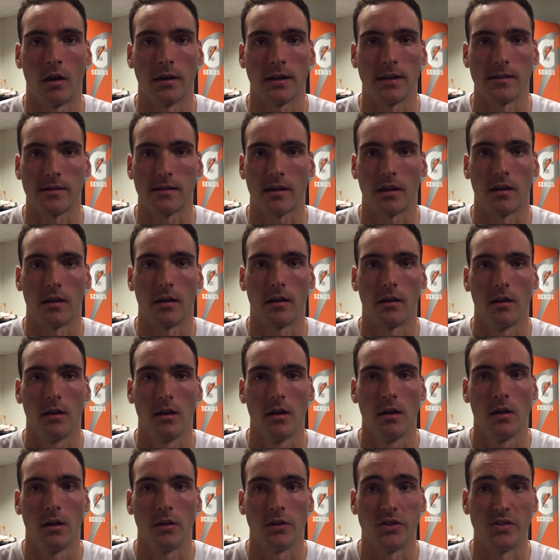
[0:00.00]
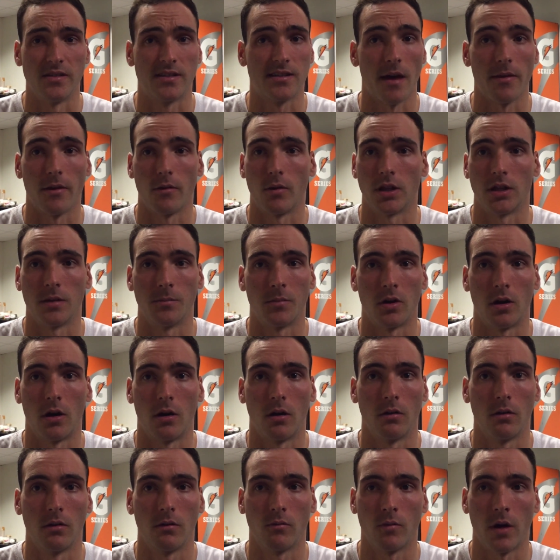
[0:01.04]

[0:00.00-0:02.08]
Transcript: he's going to do something with the ball,